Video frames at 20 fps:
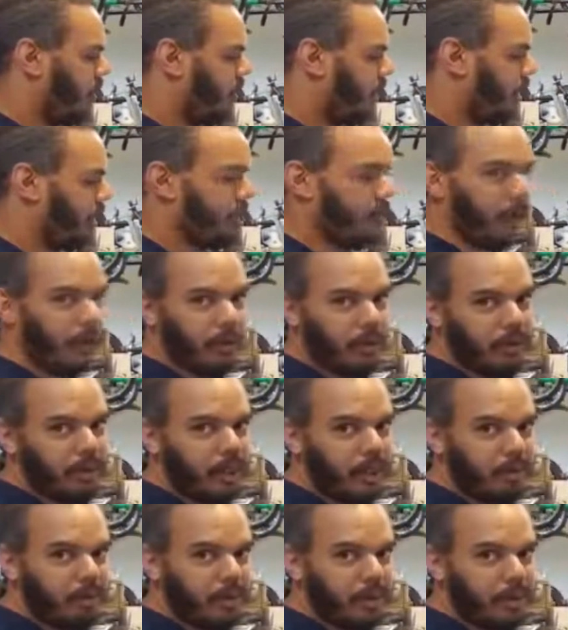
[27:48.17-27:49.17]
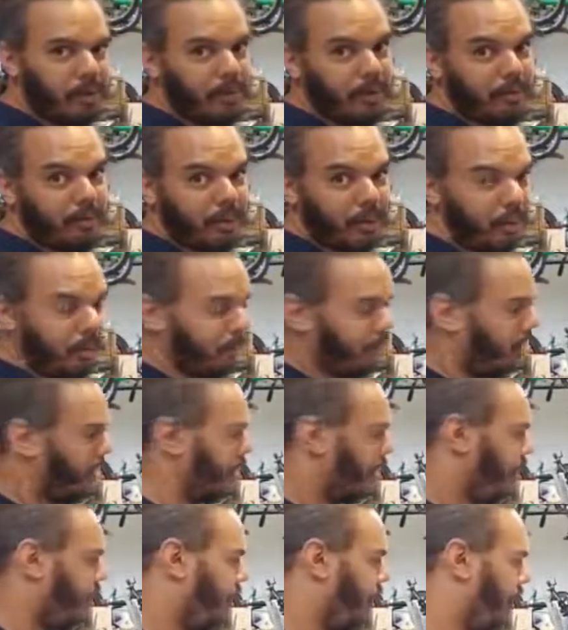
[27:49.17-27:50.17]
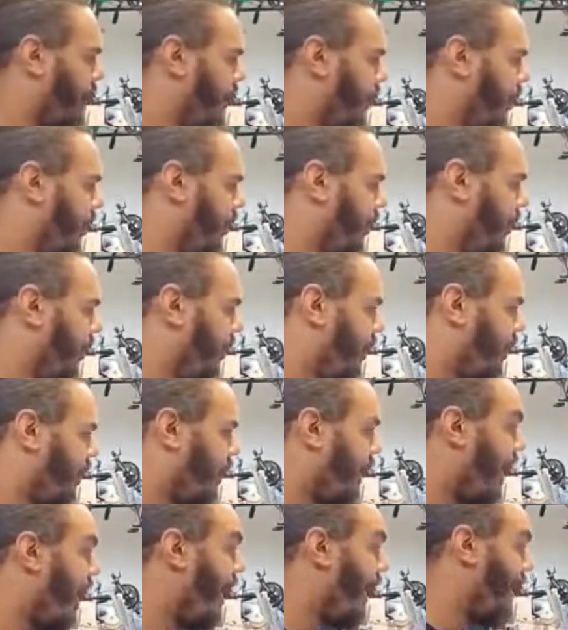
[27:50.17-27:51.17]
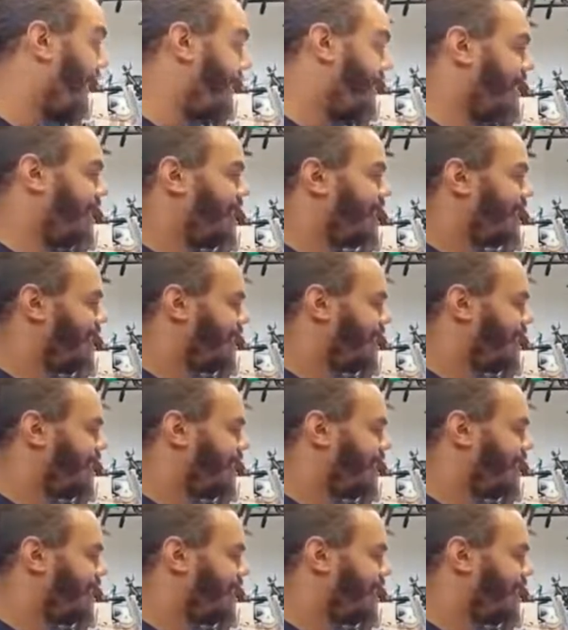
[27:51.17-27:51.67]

That's my old live stream. I've got to switch to the new one. 9!